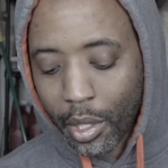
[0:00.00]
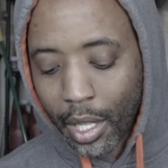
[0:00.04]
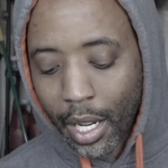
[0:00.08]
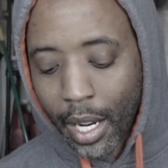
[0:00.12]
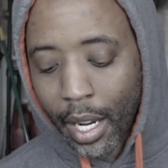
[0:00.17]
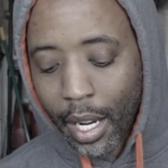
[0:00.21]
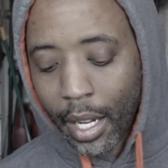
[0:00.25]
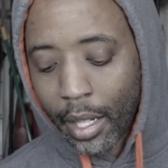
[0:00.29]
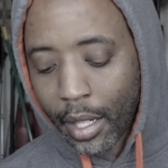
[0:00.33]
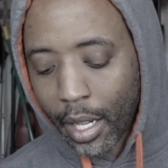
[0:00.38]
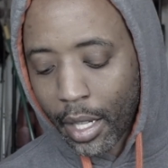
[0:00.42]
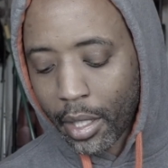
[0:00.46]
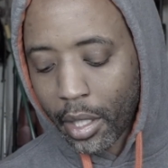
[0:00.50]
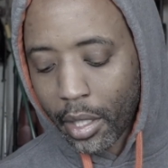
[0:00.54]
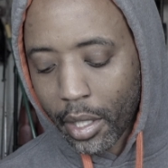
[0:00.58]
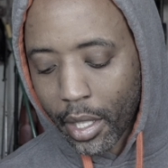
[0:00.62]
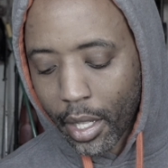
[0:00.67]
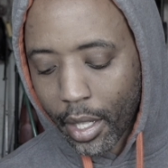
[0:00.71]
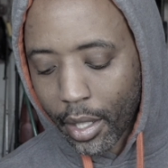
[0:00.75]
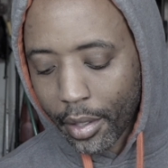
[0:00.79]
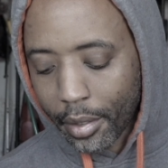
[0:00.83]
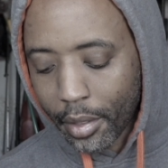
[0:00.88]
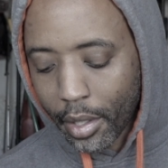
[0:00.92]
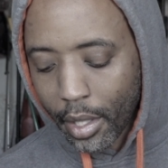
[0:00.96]

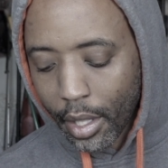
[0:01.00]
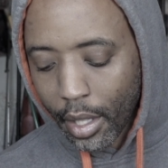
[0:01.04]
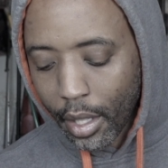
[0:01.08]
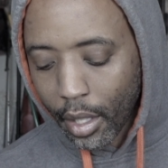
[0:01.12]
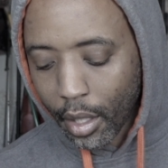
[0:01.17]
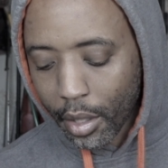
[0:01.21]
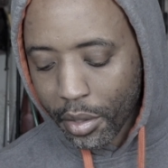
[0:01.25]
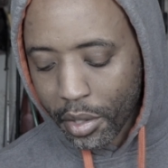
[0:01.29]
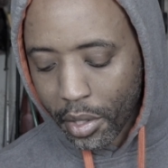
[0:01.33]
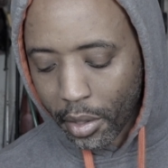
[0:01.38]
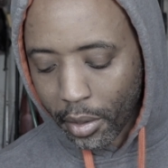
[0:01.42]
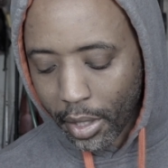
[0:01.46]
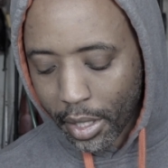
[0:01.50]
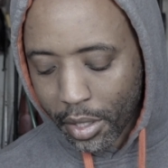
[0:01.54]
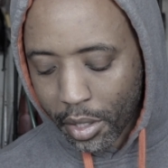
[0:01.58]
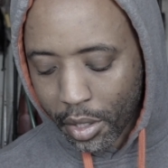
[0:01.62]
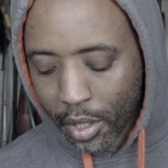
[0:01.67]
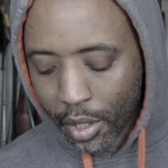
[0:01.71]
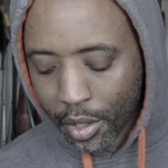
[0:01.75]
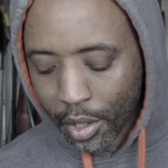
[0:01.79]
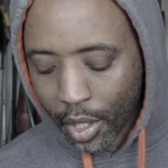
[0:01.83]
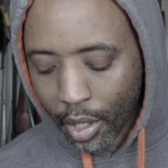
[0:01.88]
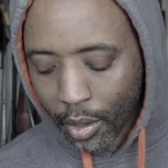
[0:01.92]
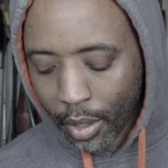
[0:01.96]
$9.99. So let's
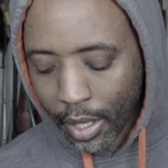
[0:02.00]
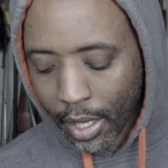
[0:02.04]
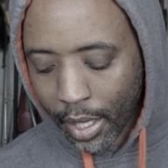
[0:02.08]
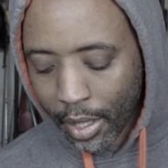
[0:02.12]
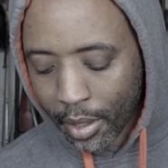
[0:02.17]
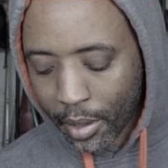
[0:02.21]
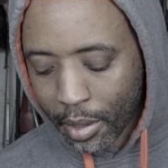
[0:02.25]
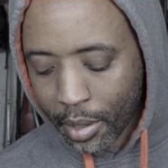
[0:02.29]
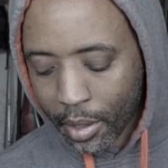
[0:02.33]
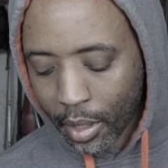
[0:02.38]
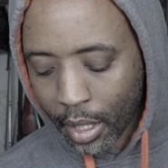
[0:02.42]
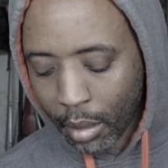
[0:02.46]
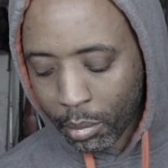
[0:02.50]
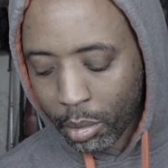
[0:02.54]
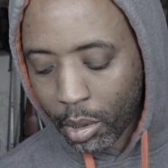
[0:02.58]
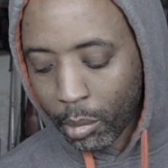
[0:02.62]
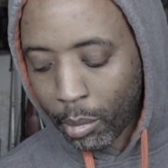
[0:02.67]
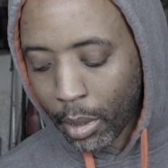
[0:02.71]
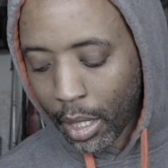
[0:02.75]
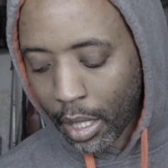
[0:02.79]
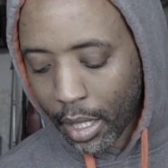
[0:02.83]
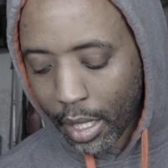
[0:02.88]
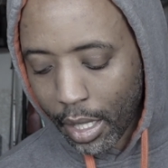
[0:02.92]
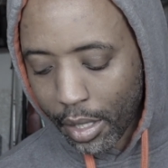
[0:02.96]
just go ahead and skip the
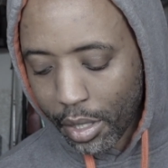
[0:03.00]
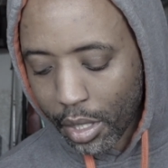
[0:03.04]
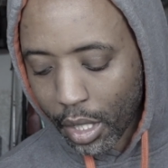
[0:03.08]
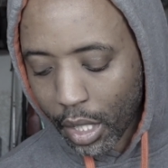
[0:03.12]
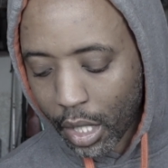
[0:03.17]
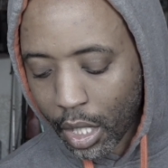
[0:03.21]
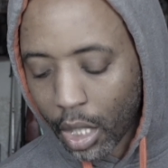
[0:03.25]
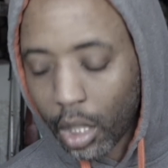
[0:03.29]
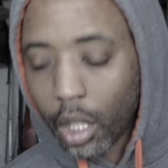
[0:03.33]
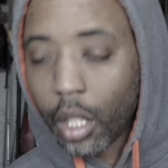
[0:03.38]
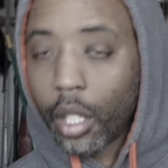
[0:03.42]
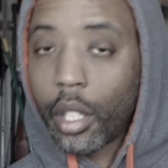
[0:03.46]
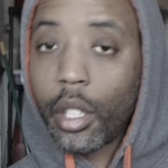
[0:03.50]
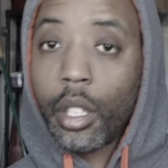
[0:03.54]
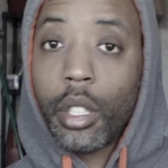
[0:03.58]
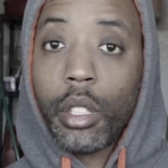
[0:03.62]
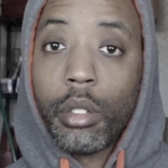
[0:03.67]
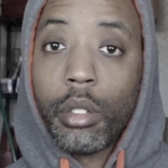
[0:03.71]
BS and call it